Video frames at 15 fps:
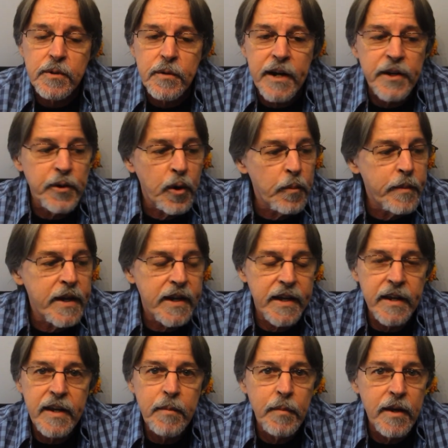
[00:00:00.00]
I don't make
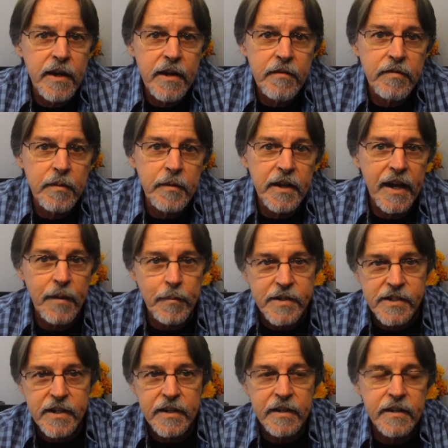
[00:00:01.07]
any money from the
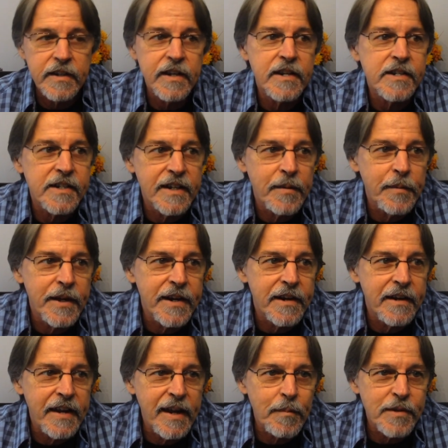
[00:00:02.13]
Amazon links. I am not an
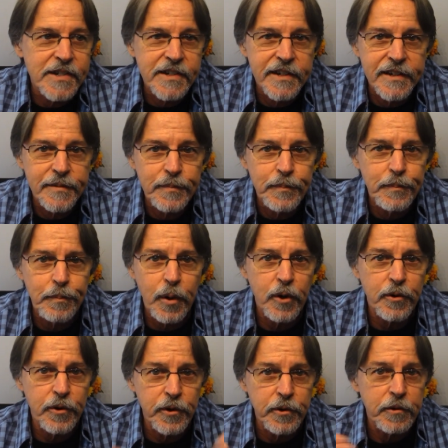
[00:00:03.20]
Amazon
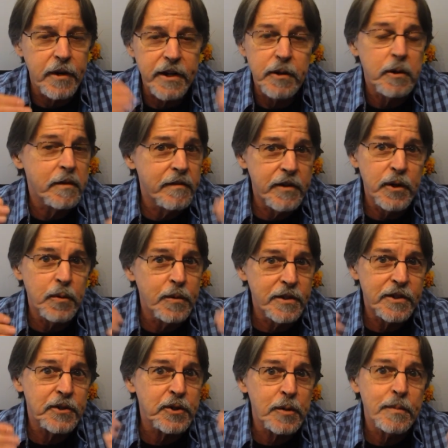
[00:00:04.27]
partner. I don't even know what the
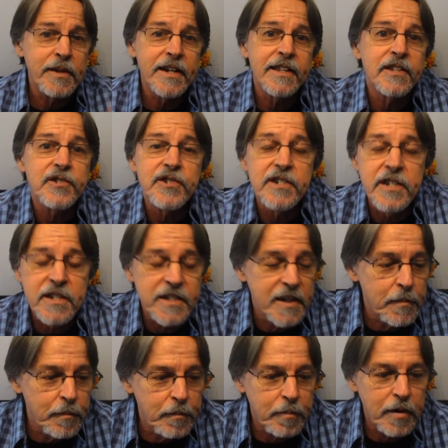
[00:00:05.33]
terminology is.
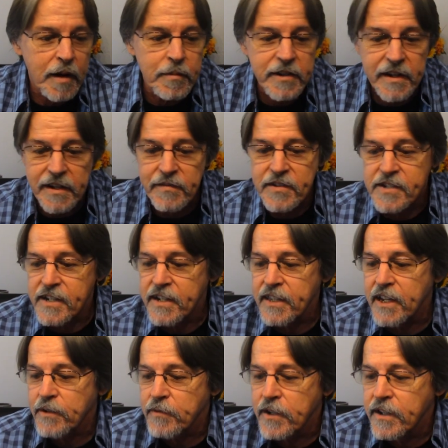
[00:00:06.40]
I'm probably not even saying
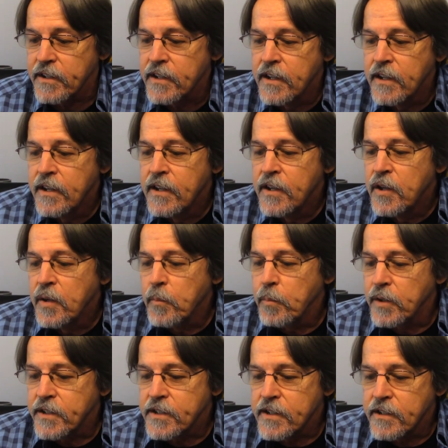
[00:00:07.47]
that right.
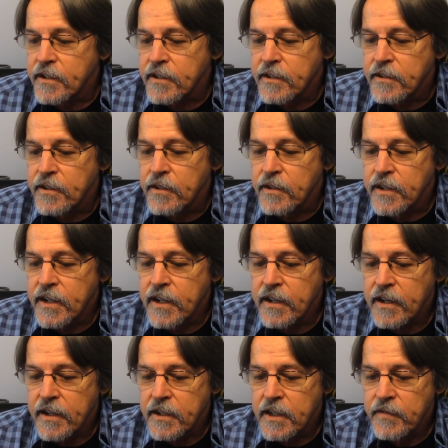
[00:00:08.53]
But uh, the link
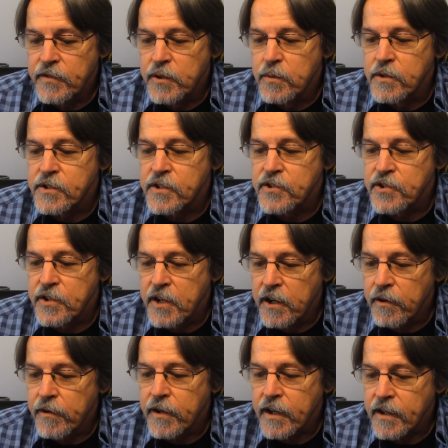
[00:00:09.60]
I give you is a
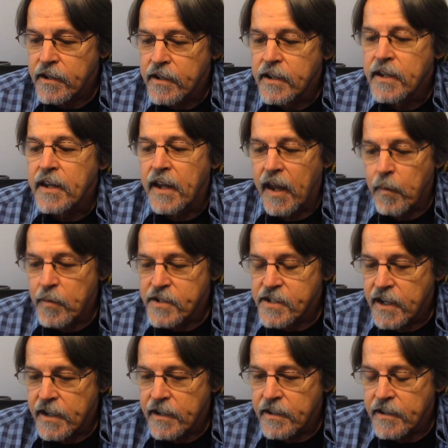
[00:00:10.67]
generic
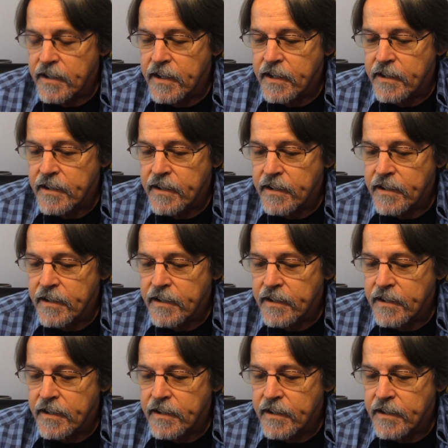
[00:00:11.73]
Amazon link.